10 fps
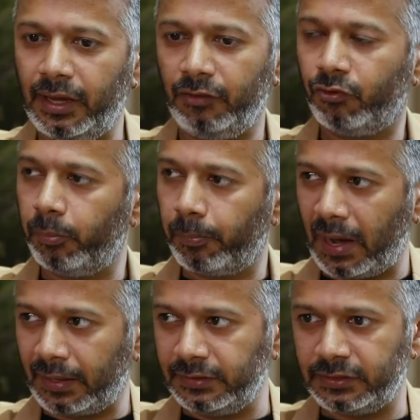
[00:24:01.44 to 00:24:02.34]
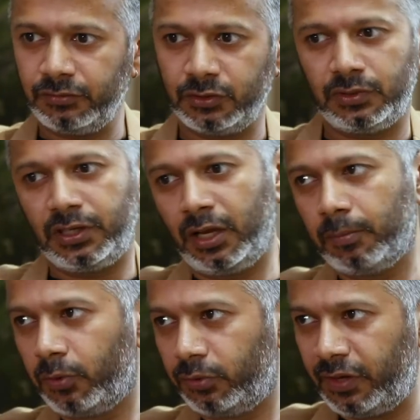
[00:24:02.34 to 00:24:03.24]
daily for practicing, which will take
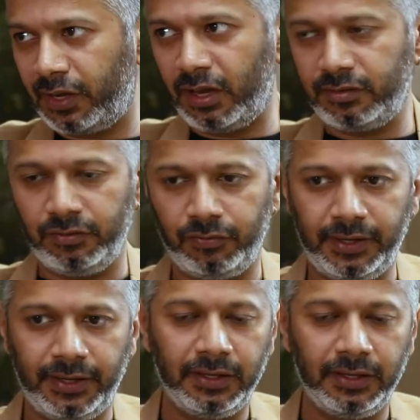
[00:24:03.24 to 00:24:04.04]
about three hours every